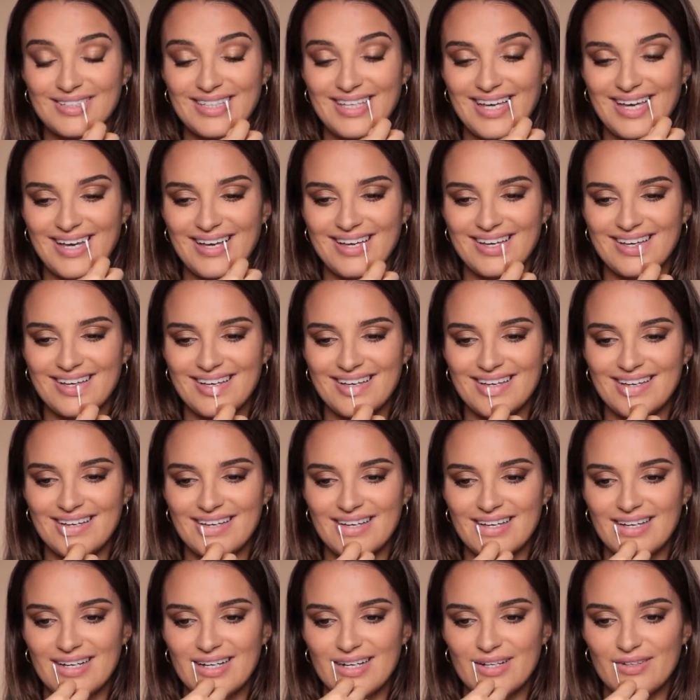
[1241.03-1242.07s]
Yeah.
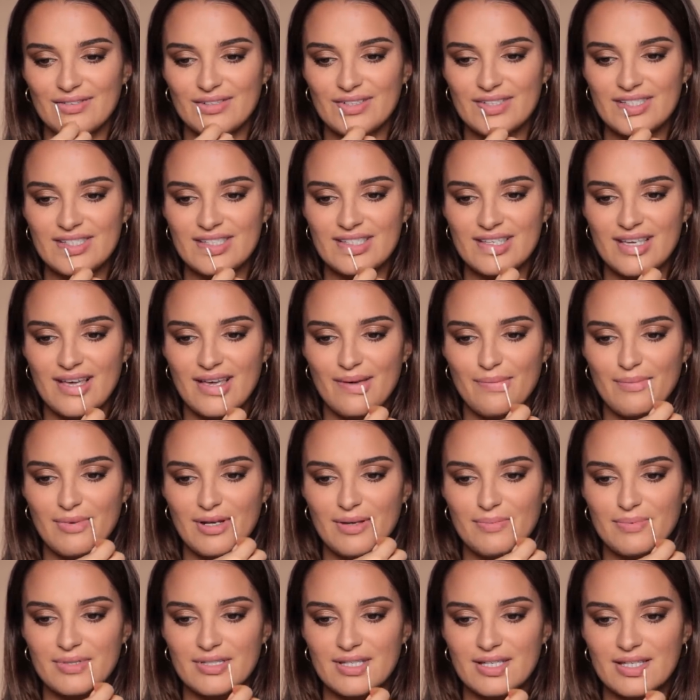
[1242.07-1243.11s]
I have the same
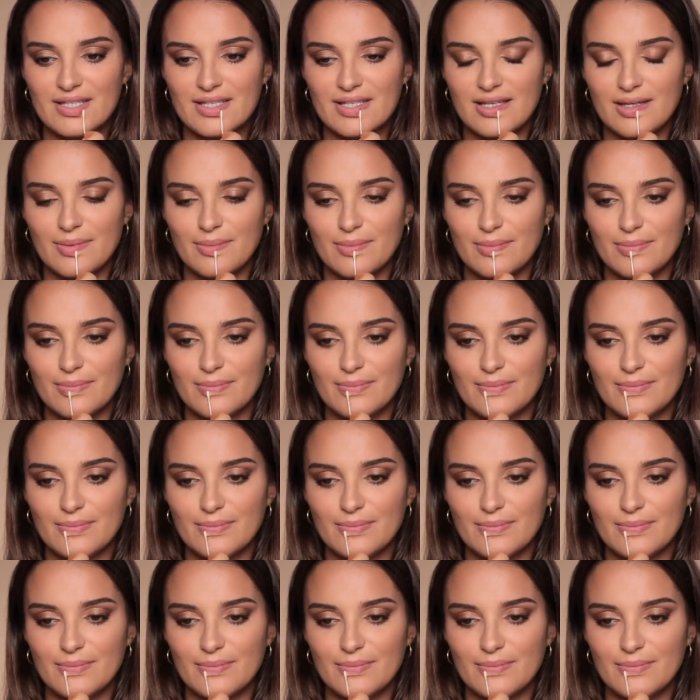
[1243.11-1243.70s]
lips as him.